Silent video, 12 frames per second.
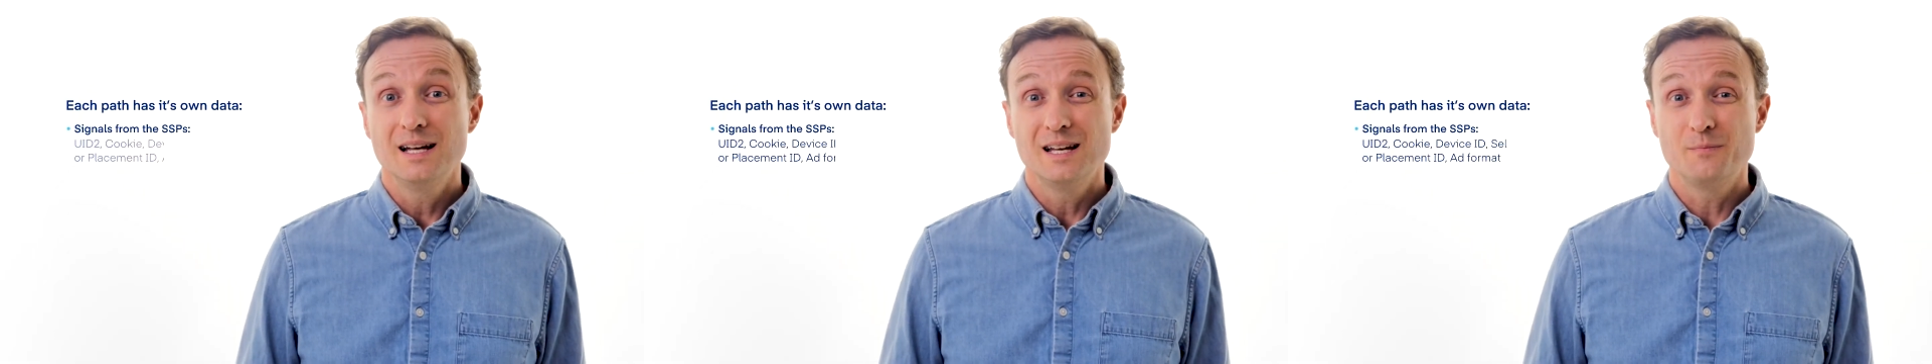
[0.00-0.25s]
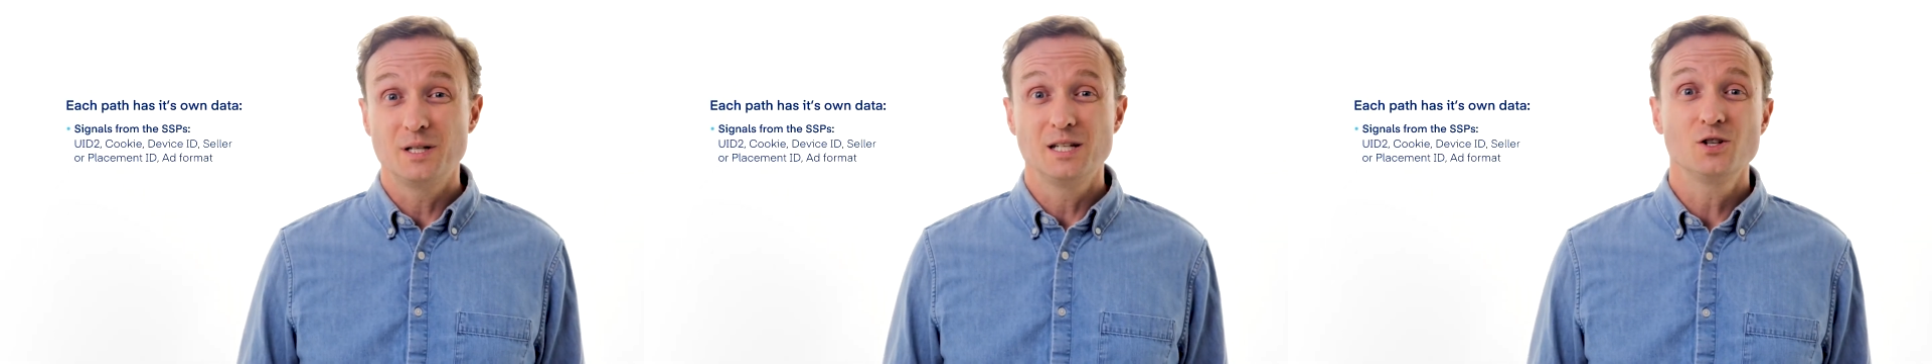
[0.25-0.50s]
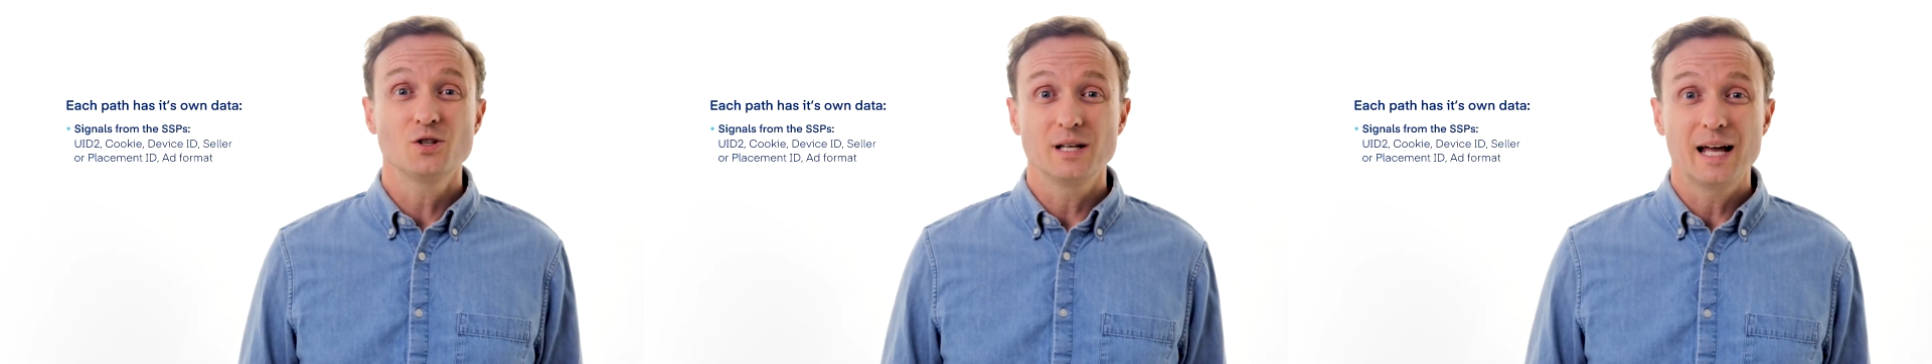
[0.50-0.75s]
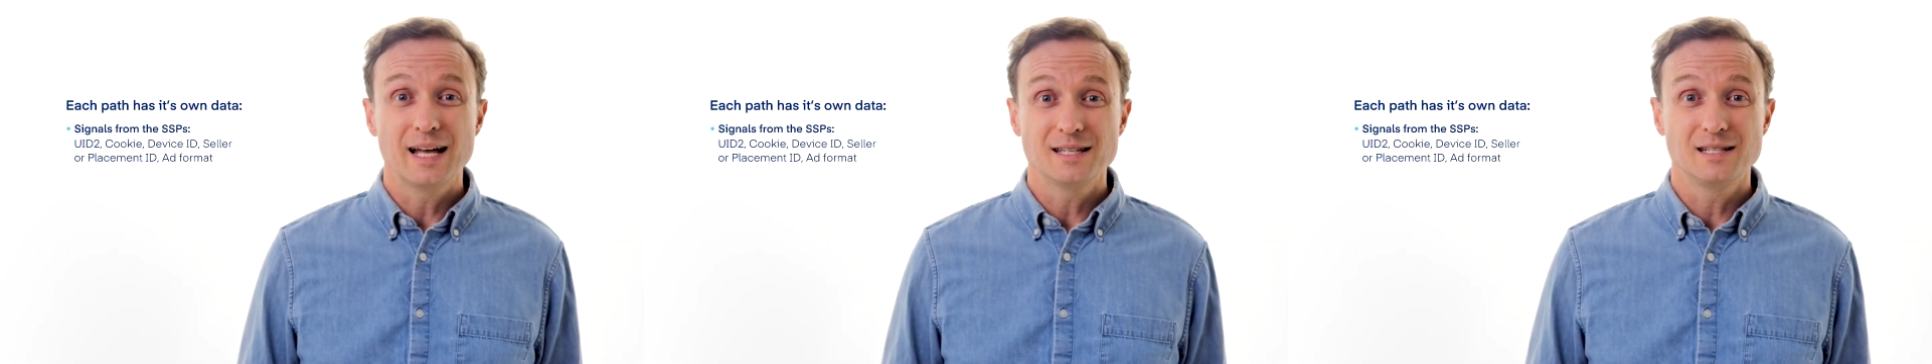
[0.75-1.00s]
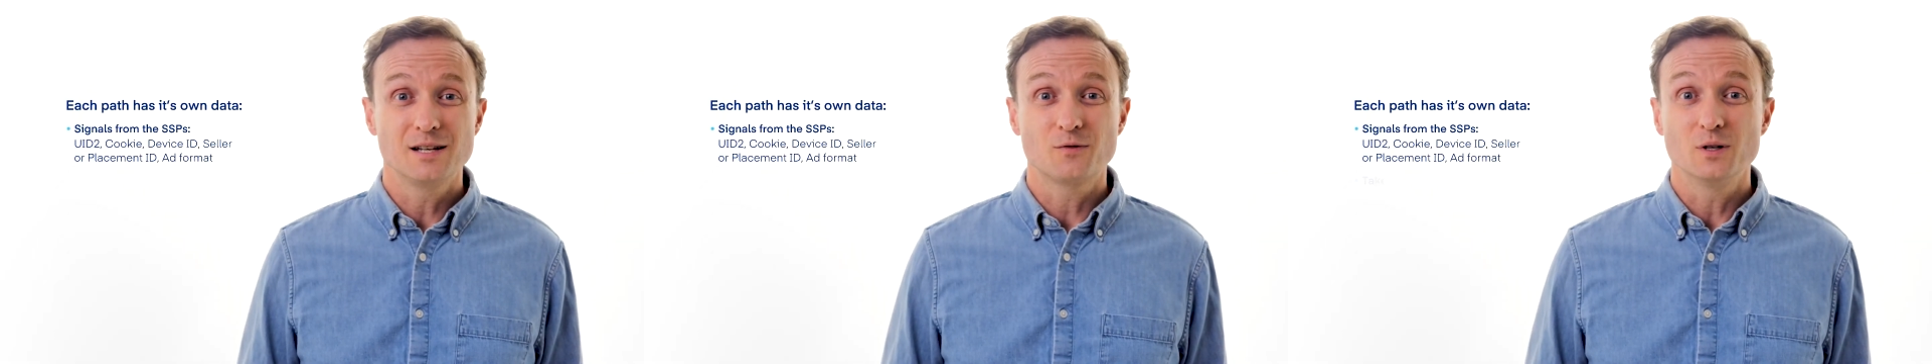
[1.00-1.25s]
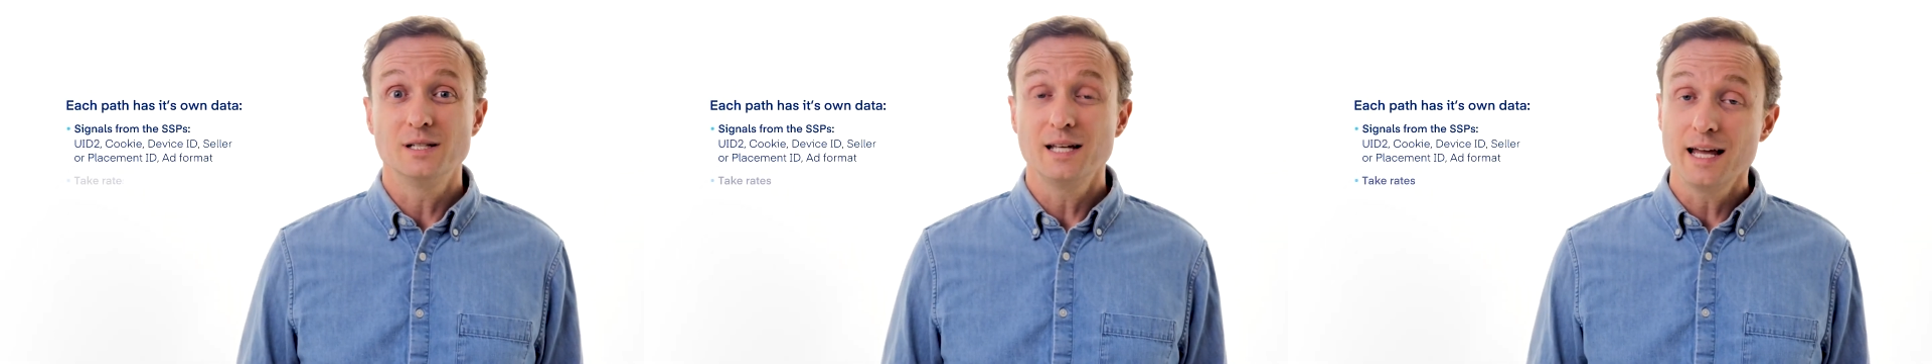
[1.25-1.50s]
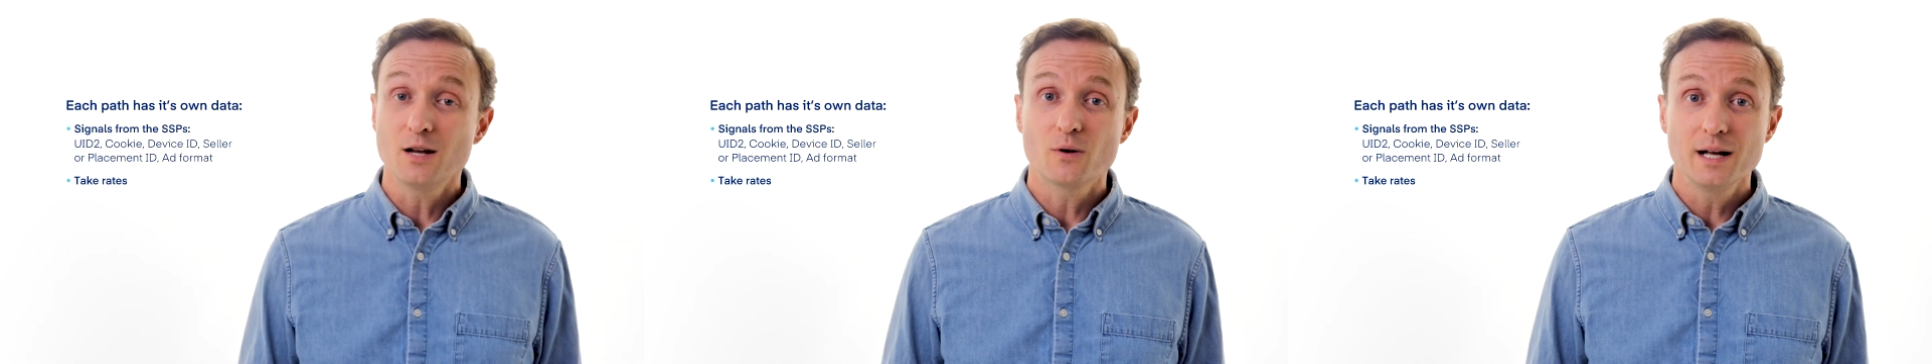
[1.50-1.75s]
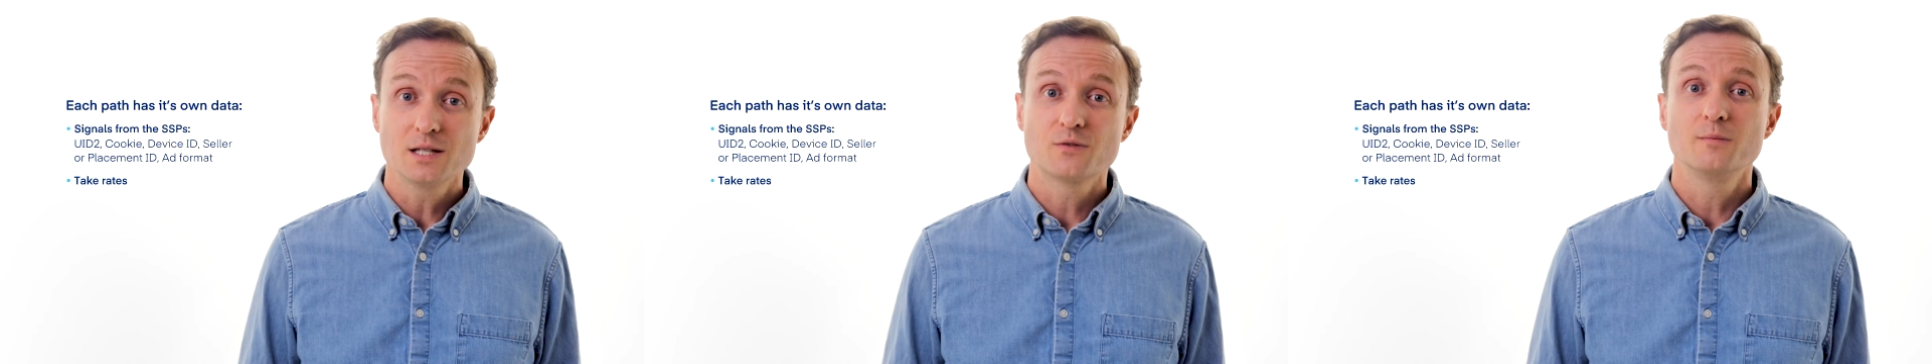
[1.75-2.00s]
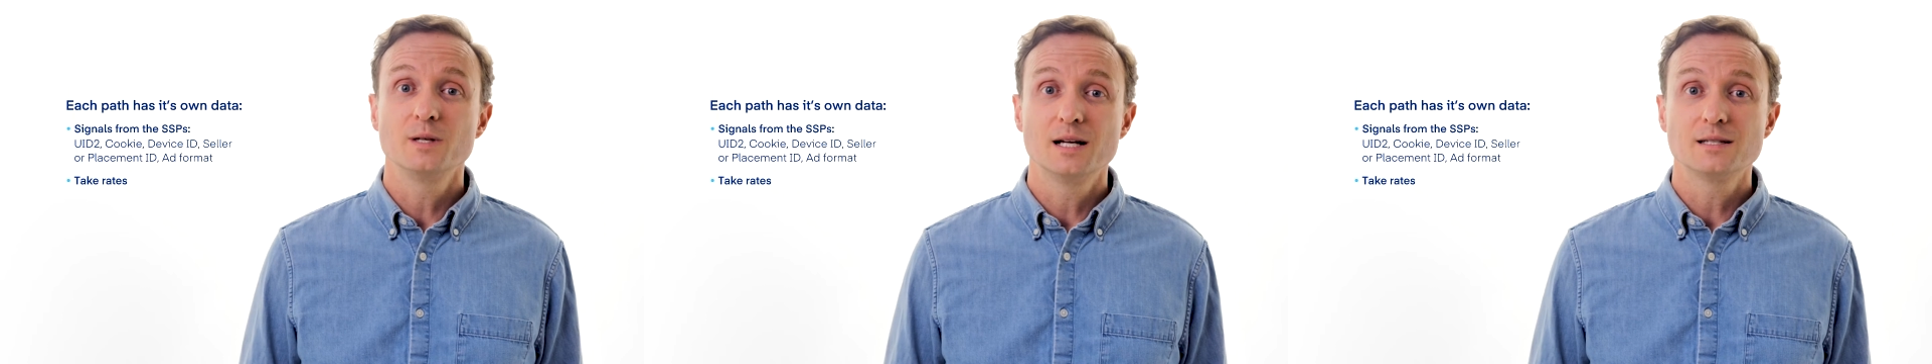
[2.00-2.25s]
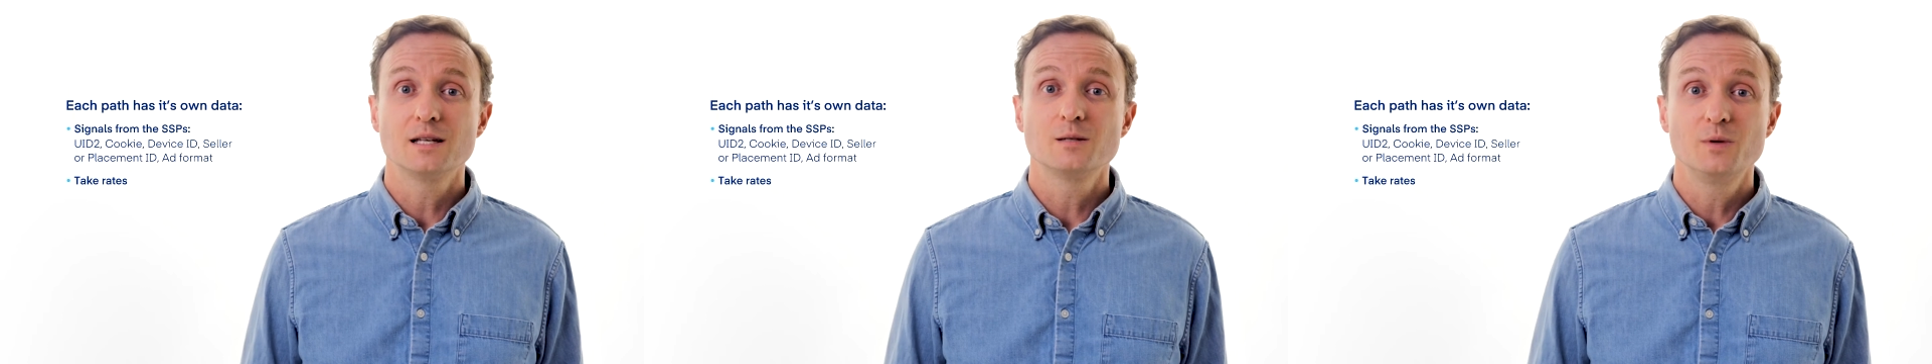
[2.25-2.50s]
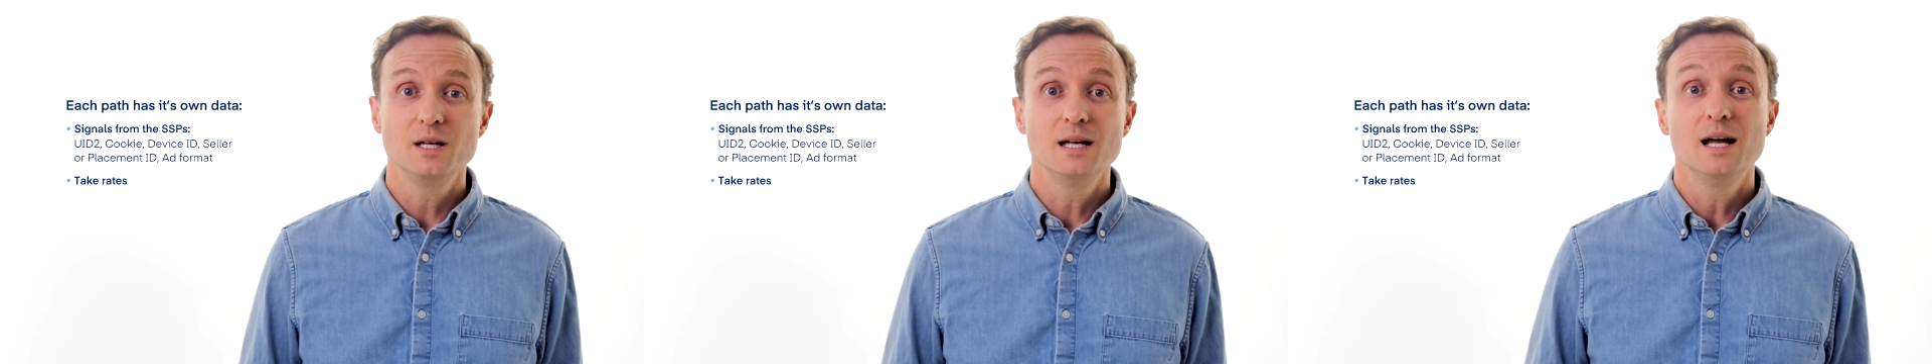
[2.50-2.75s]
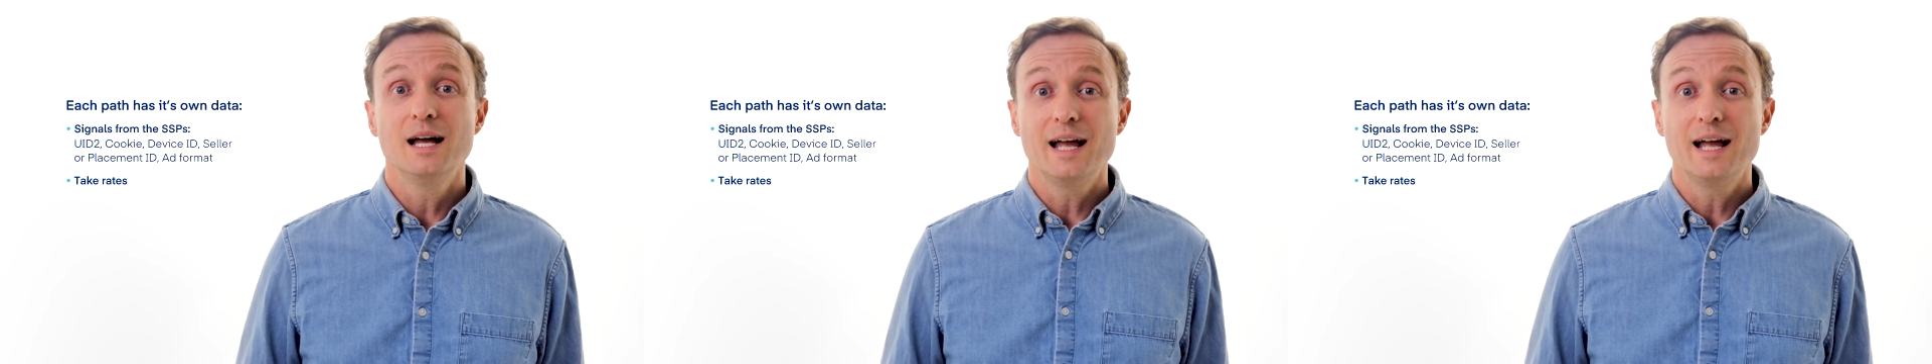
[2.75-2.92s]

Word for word: It potentially has different take rates from the SSP,